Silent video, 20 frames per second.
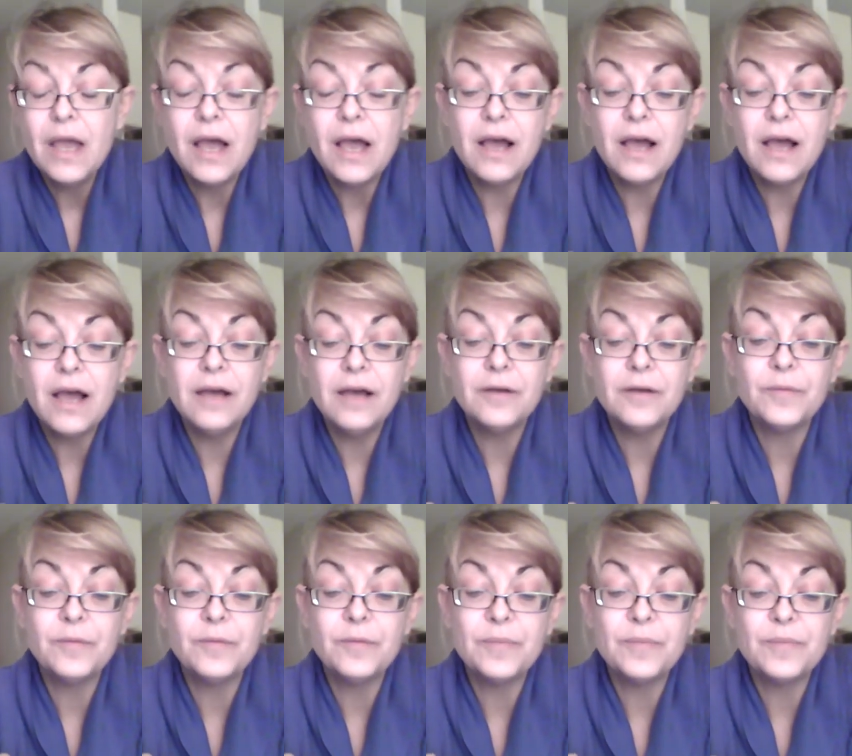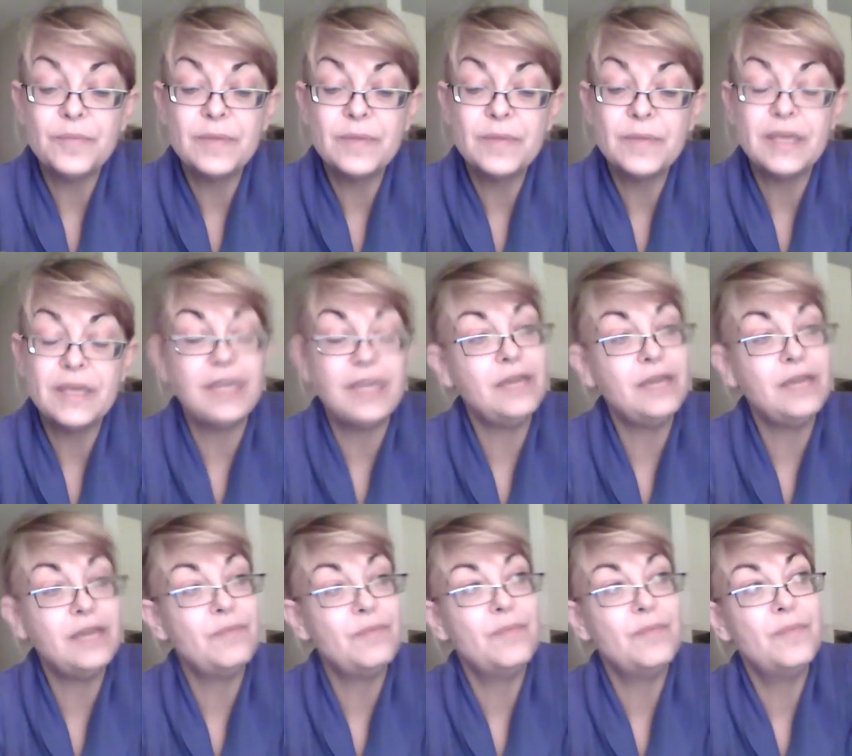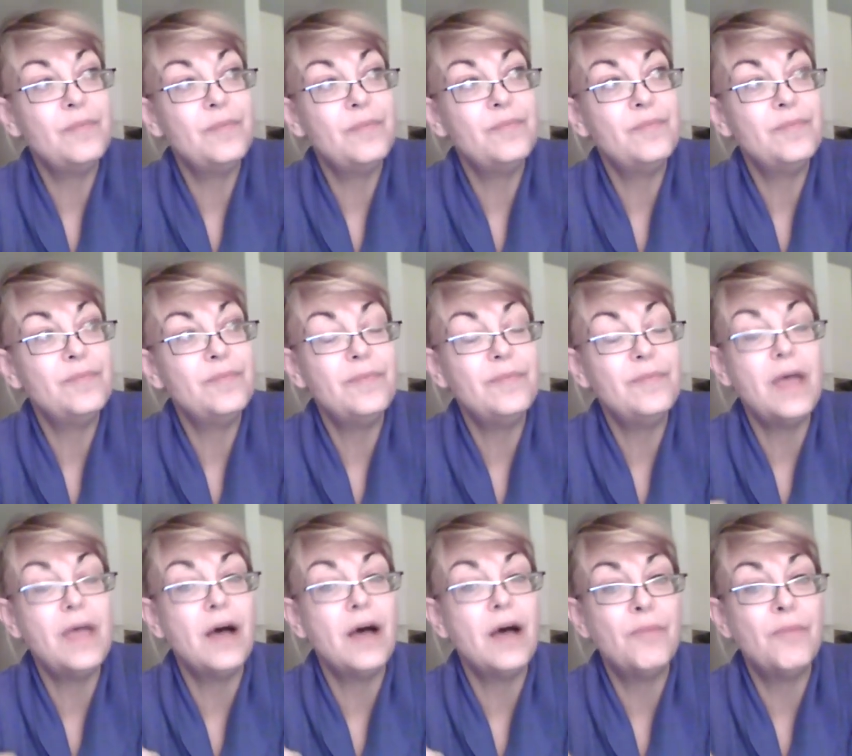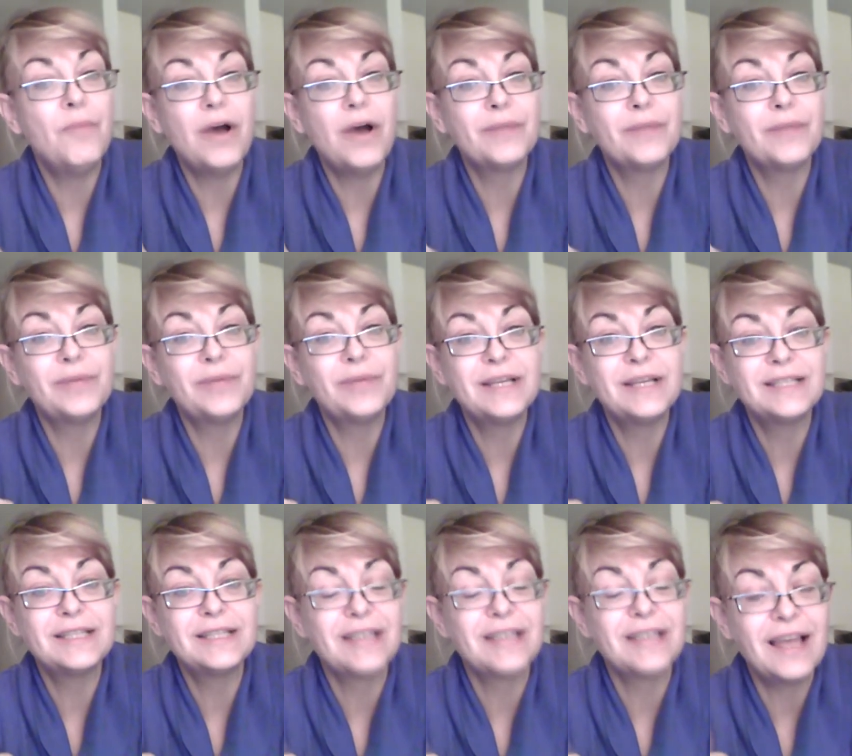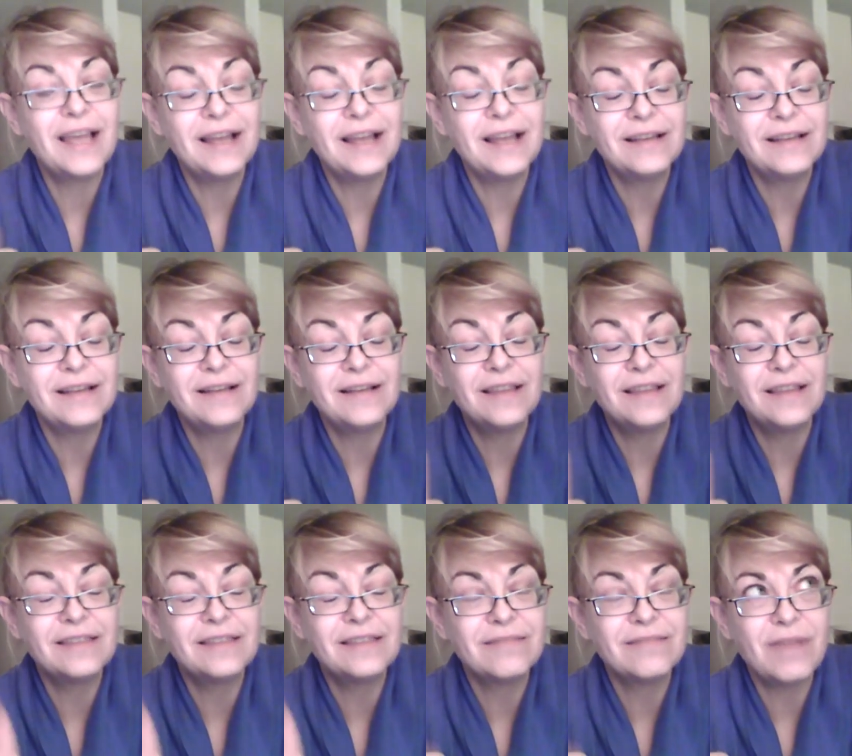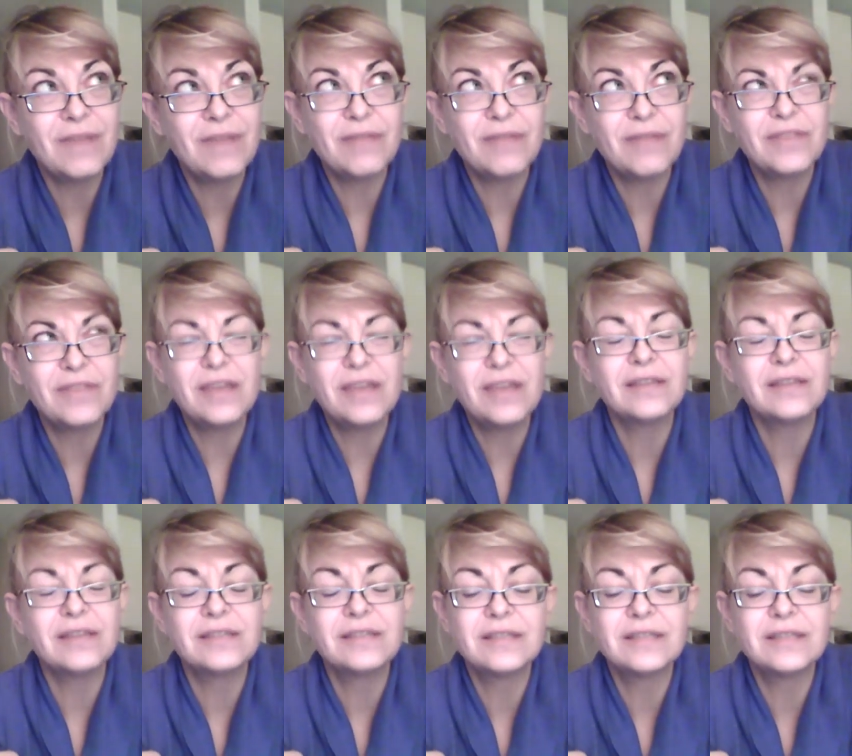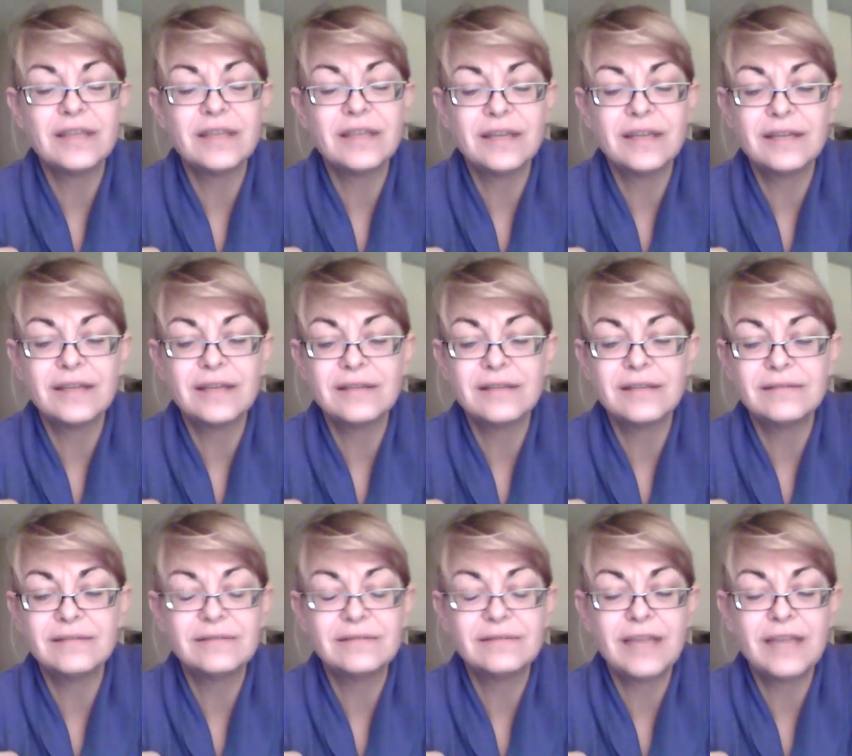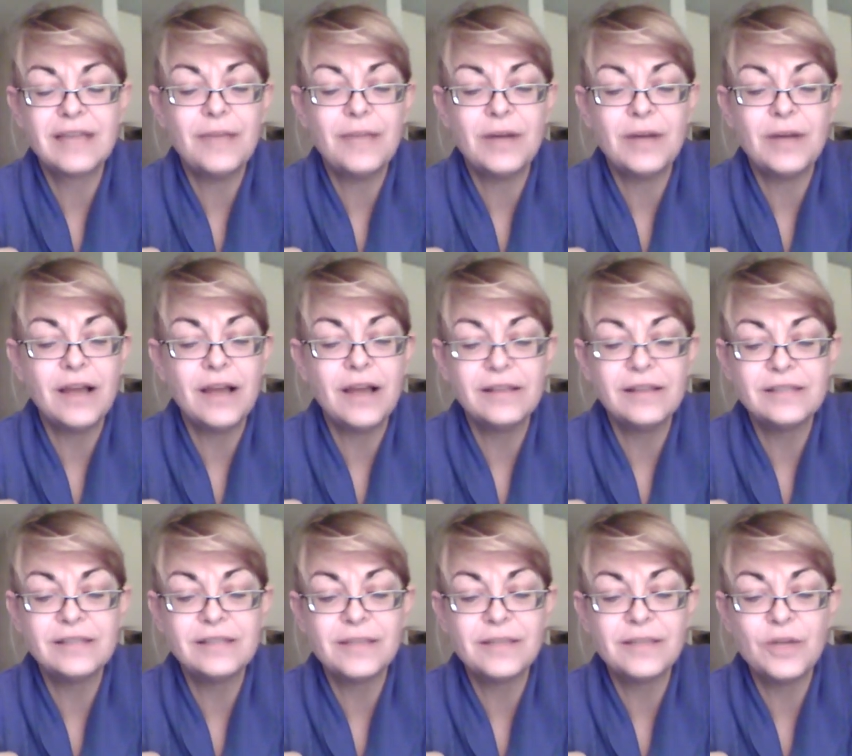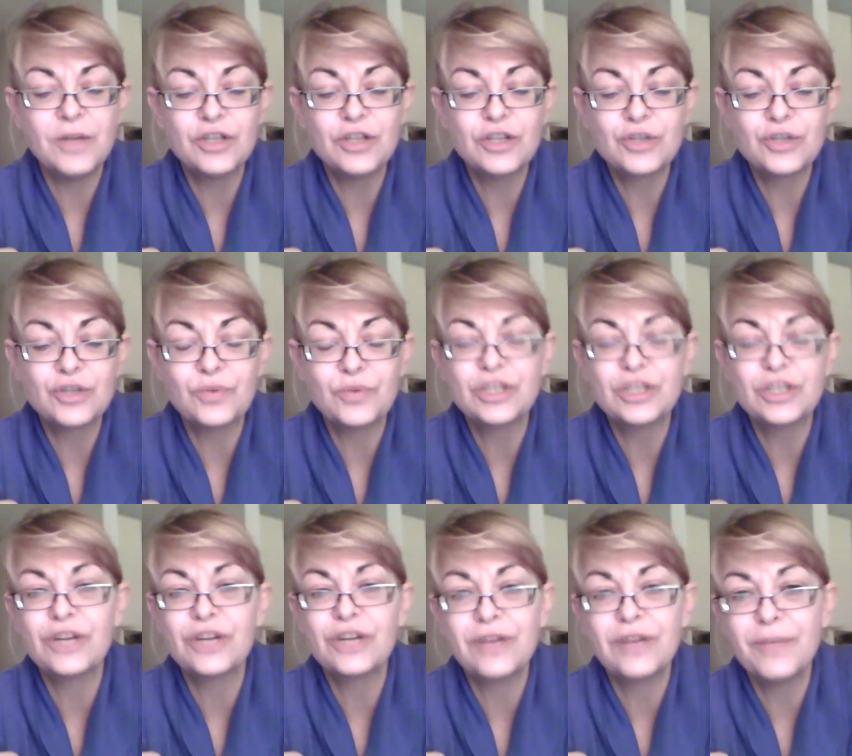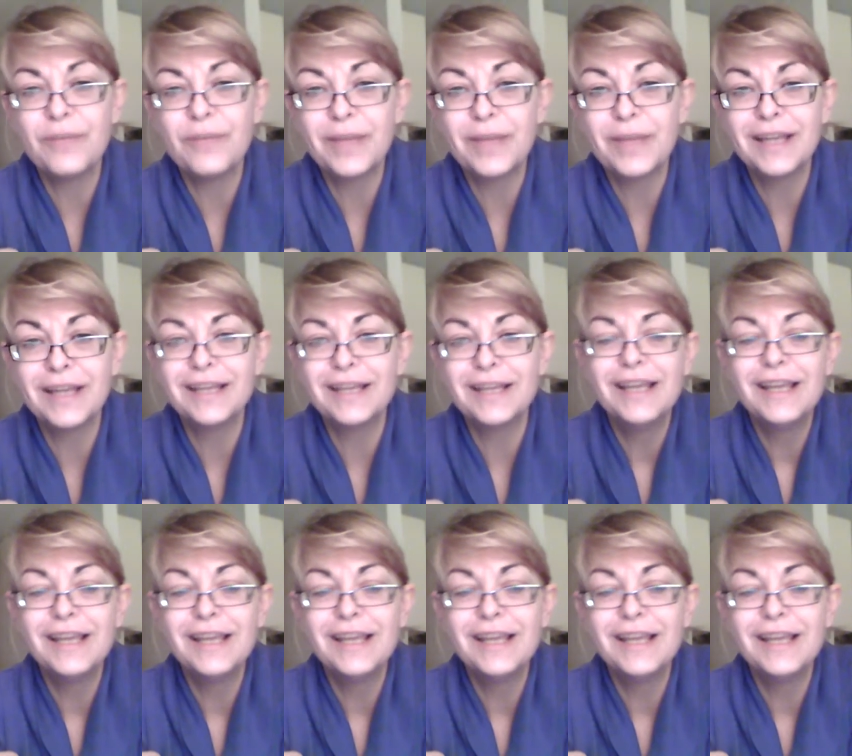Um, he uh, bought a place, I, I, I think it's the Cayman Islands. I'm not sure which area, but